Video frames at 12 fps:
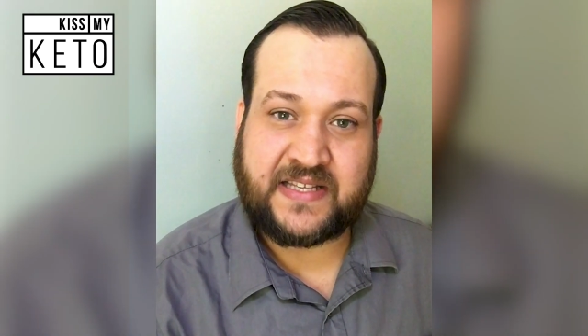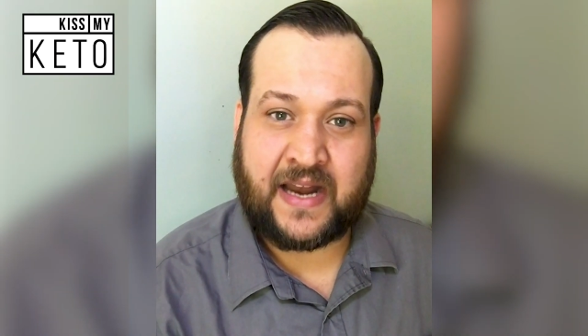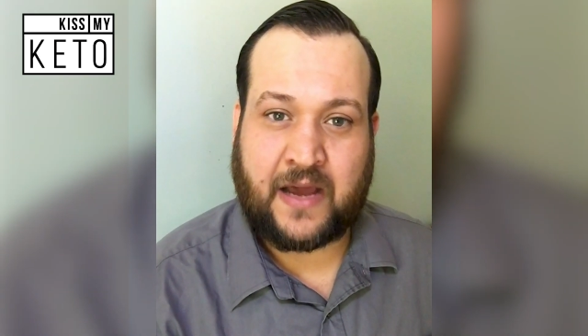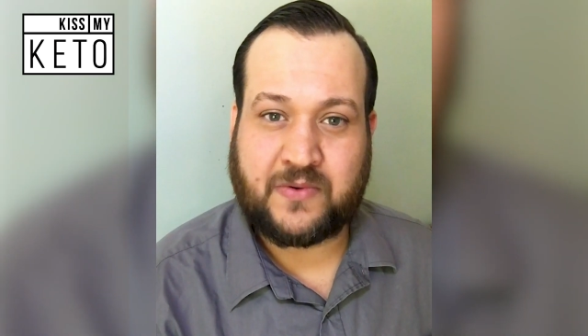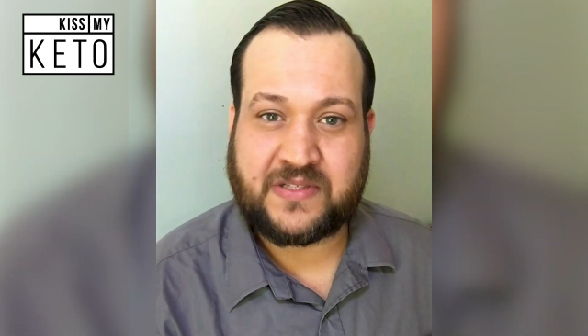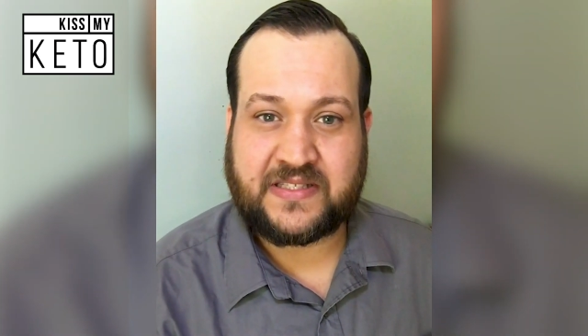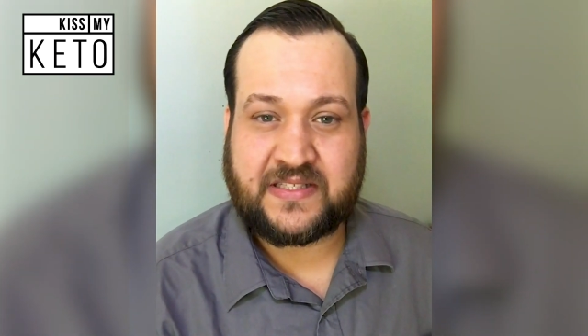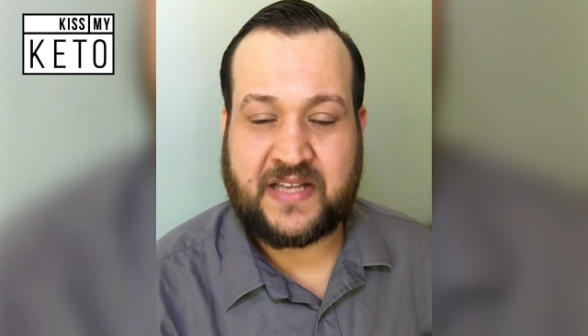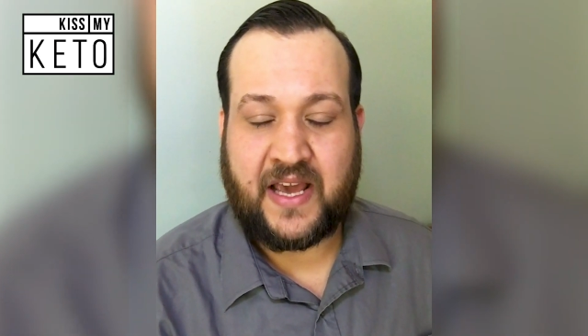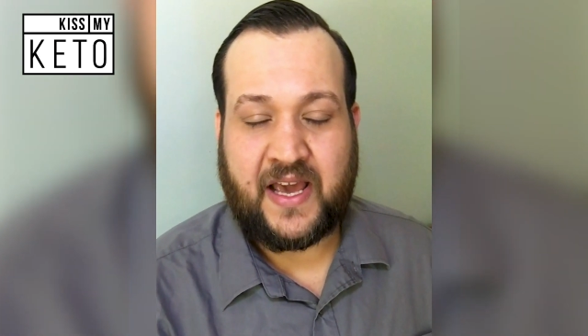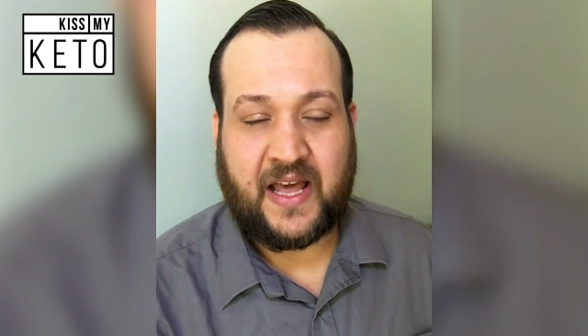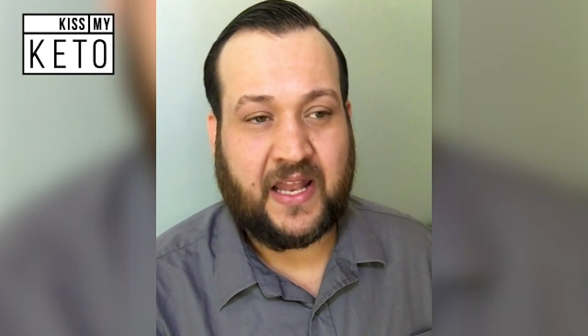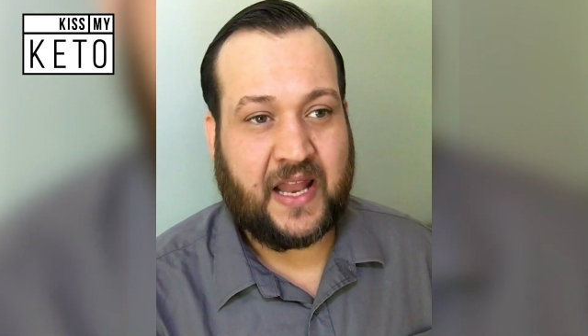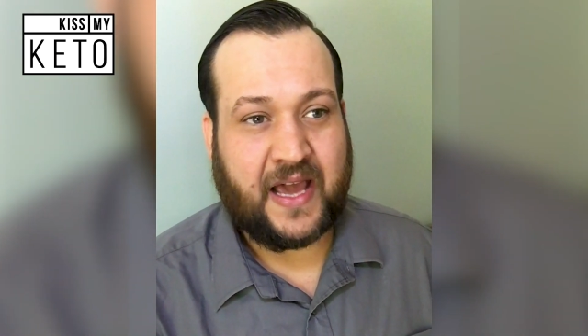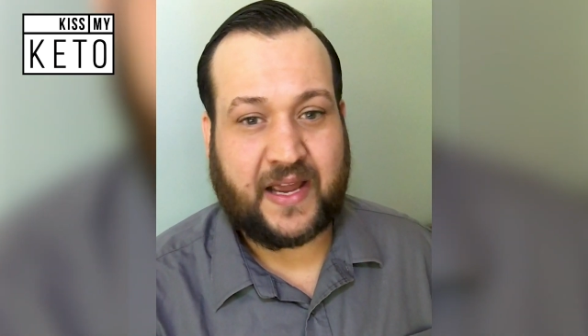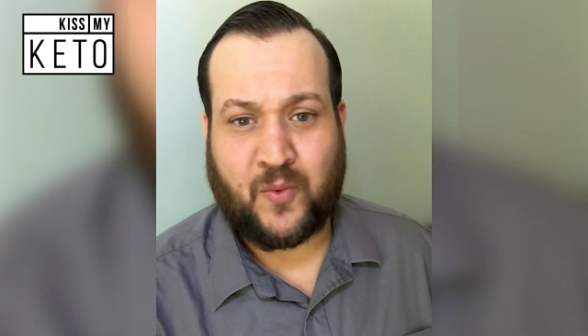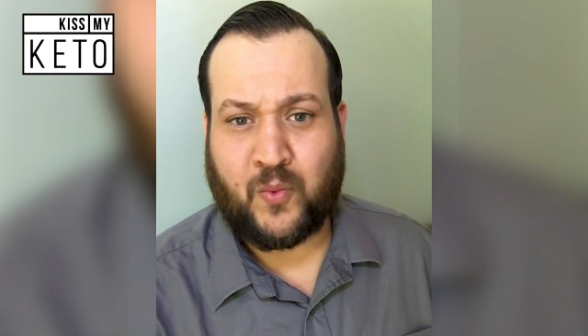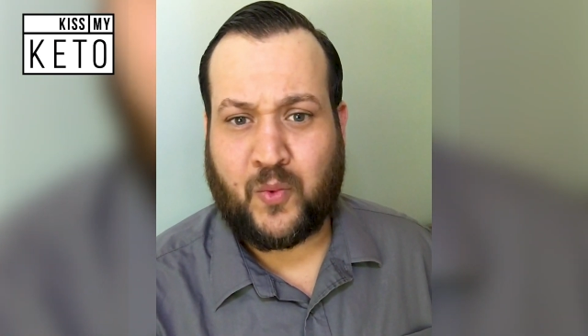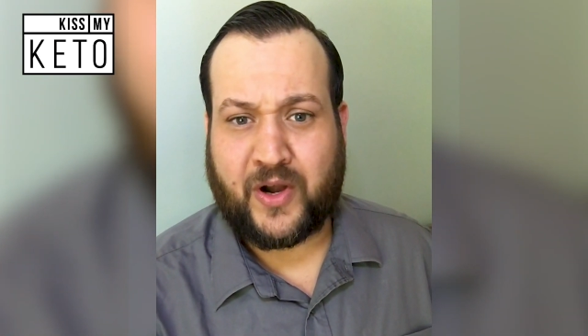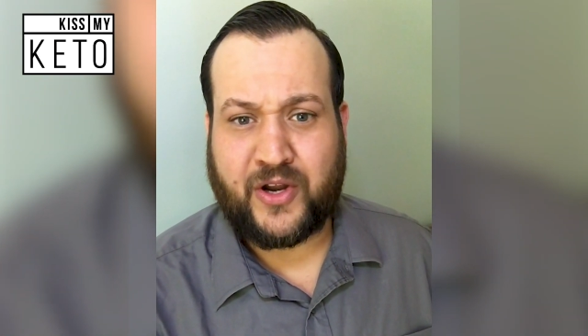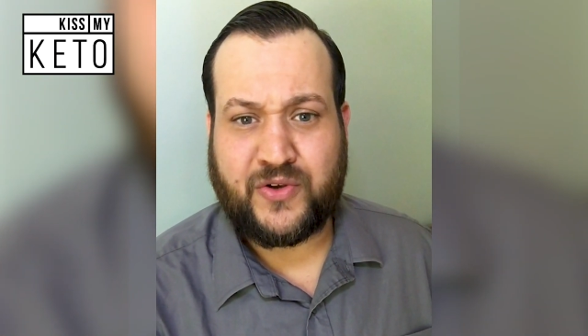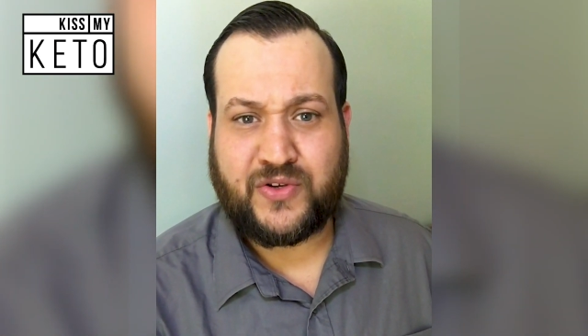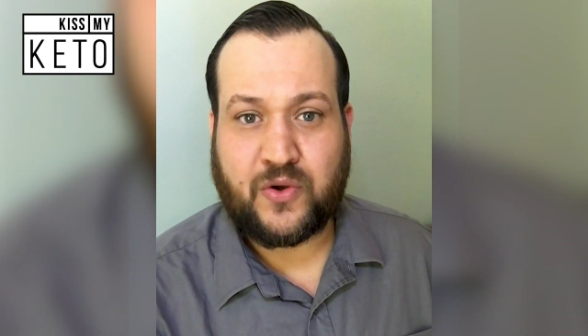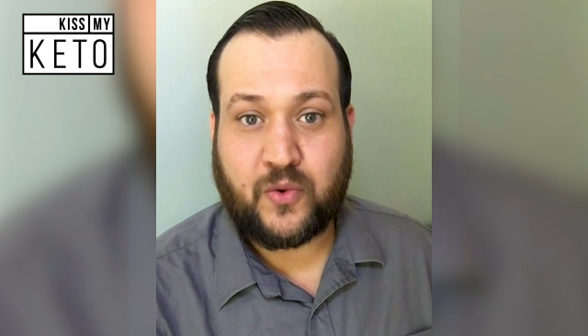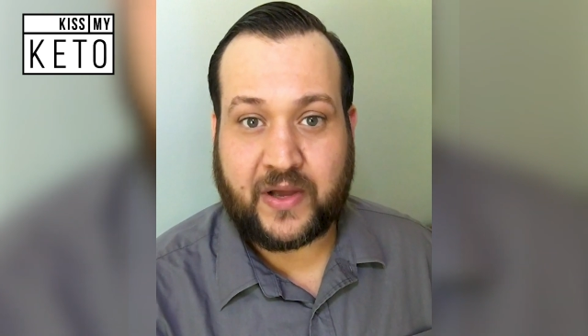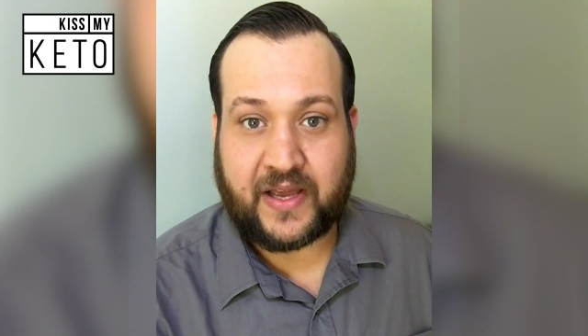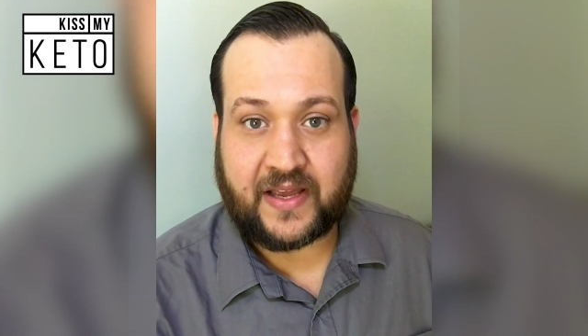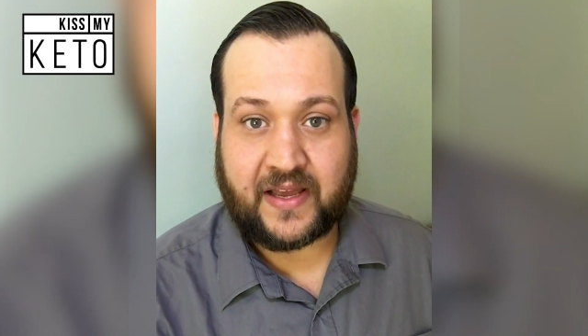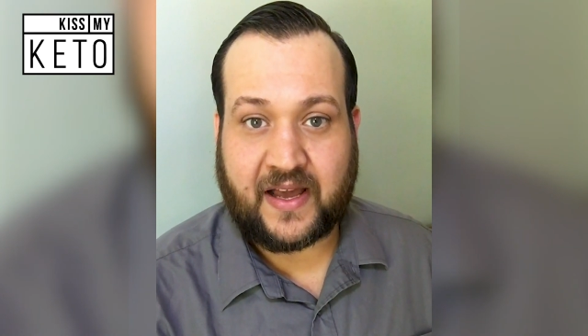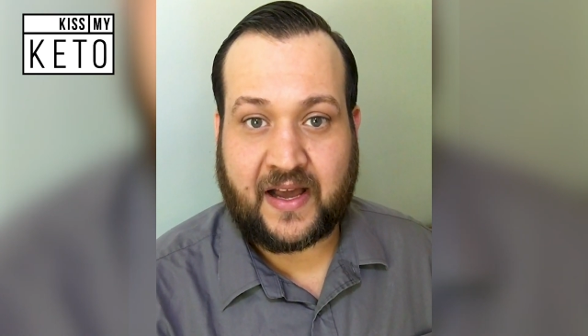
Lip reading: and I was like, what are you doing?